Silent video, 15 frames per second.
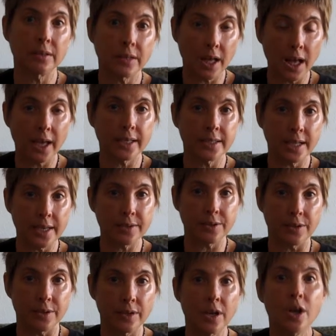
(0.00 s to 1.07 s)
in the high
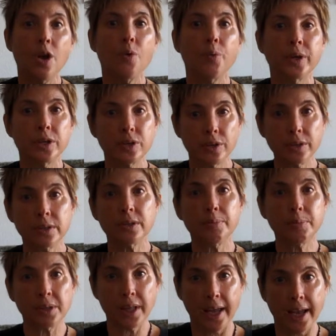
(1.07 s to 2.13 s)
desert. We took the
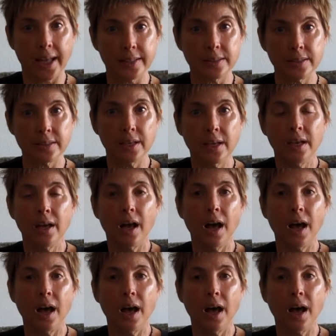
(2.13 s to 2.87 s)
plants,